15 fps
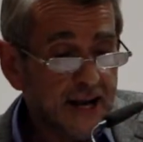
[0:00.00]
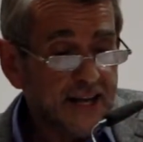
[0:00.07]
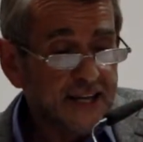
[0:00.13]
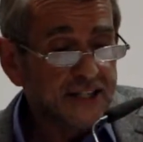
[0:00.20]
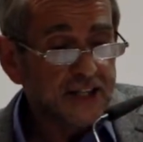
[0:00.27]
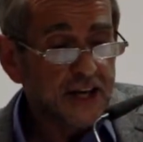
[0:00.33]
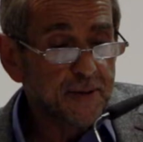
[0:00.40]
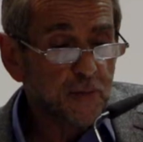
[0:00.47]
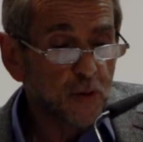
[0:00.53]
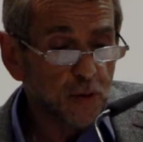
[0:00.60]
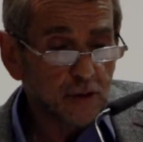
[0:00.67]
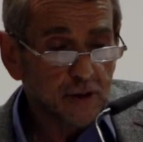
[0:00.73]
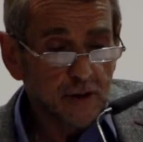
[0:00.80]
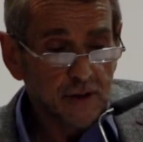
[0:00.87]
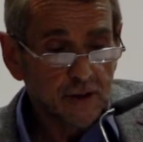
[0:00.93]
is
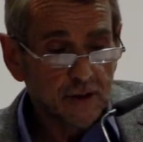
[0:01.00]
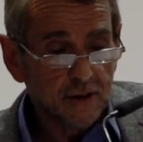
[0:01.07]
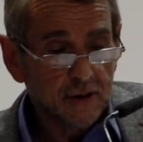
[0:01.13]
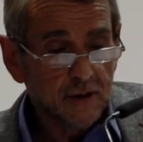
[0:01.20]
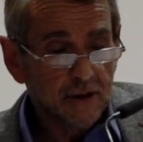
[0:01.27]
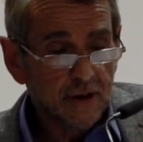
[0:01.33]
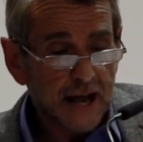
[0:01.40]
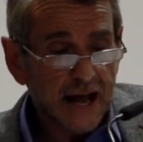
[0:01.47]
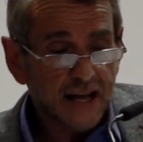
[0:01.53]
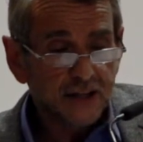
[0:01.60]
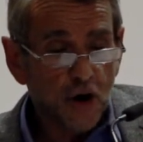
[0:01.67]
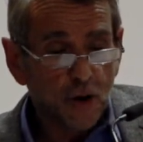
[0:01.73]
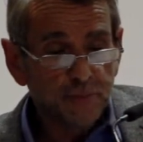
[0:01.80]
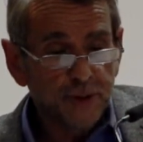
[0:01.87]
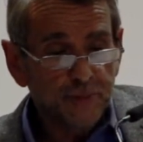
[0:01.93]
immortal
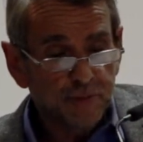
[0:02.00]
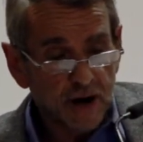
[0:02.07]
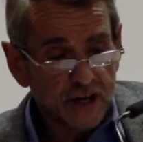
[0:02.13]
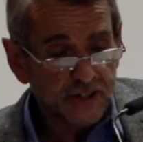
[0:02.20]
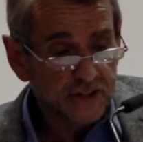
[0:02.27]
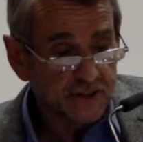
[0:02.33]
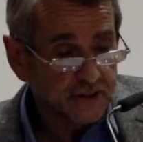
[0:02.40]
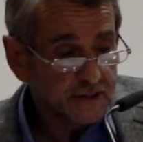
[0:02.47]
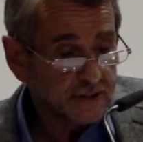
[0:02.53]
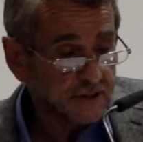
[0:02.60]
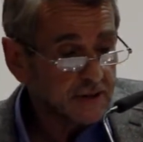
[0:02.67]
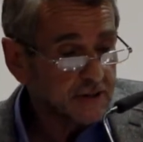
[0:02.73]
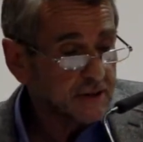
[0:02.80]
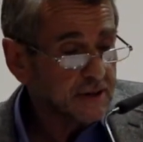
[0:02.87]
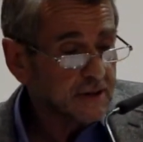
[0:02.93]
and omnipresent,
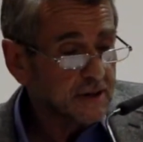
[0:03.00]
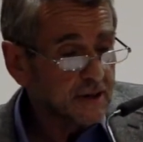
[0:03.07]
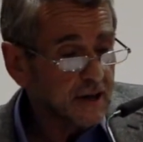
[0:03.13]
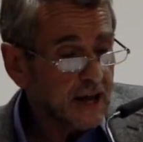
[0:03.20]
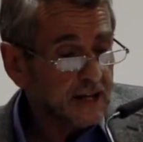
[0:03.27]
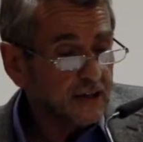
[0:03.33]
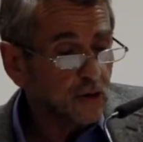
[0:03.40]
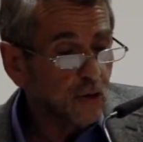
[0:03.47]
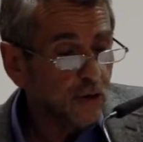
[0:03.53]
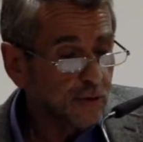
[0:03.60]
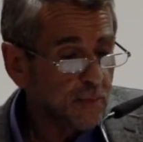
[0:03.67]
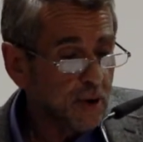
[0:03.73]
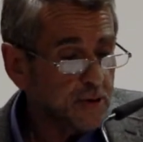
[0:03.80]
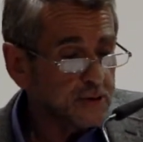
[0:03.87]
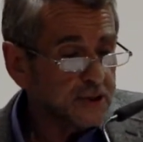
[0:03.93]
and
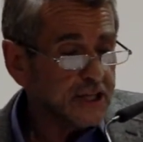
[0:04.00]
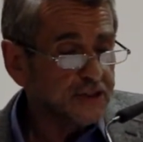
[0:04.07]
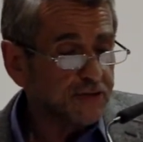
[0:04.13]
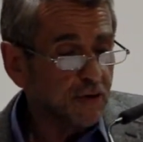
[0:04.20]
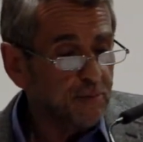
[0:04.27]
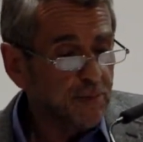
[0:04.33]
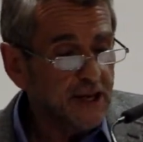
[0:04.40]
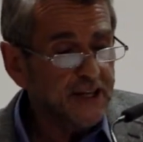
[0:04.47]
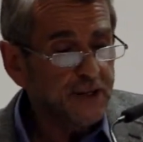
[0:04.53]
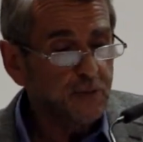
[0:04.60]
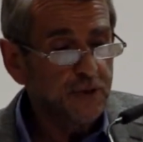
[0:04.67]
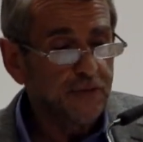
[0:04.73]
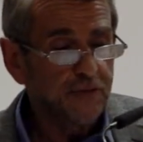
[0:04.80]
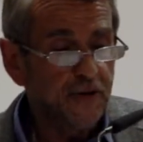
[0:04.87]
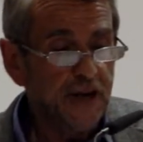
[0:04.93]
almost as
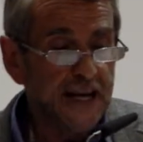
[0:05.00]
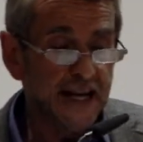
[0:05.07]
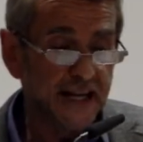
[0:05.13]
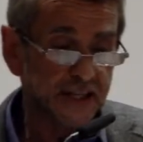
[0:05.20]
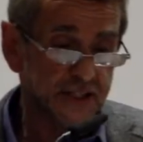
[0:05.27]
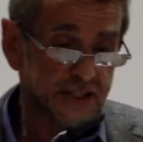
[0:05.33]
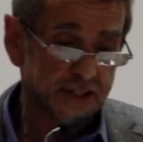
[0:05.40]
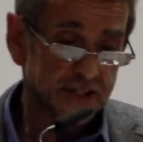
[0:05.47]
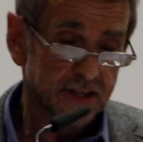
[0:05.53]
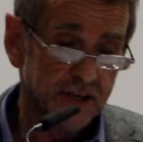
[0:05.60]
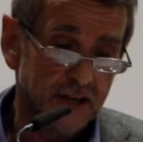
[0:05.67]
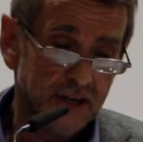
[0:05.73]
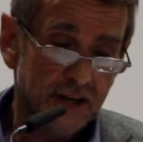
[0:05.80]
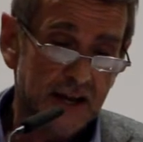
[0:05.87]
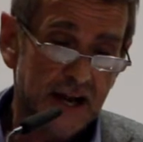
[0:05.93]
replete with feelings
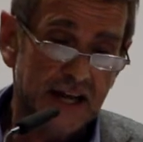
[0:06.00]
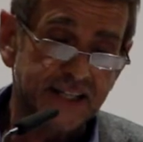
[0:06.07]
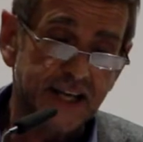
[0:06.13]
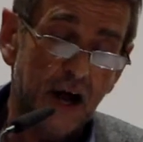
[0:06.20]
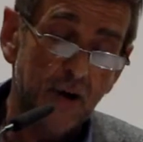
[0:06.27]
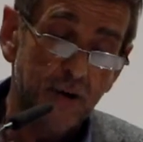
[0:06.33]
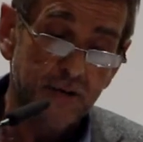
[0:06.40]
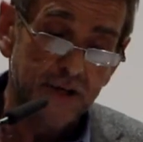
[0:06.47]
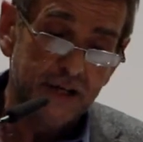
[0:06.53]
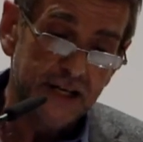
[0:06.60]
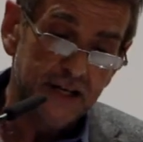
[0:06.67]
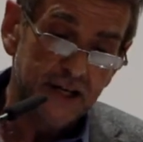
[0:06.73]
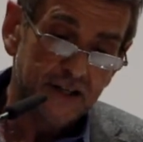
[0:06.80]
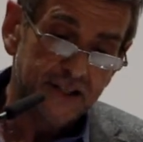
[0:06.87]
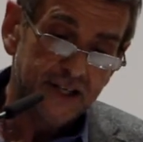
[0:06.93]
as our own
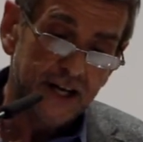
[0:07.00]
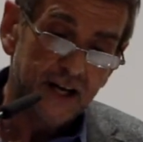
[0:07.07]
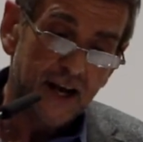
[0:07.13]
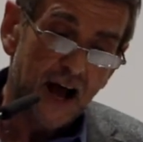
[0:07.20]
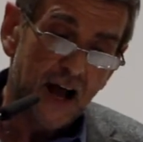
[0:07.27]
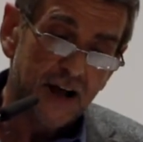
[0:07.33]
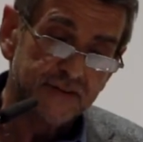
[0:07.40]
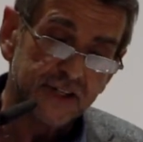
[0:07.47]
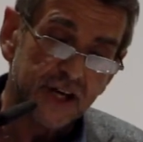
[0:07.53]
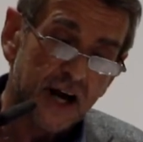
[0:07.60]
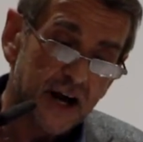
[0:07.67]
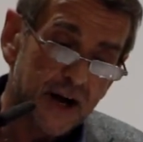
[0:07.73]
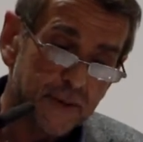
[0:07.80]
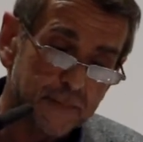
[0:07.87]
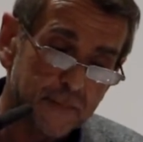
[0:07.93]
dear lives
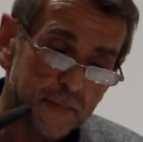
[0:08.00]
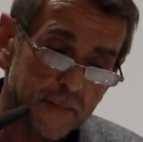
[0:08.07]
are.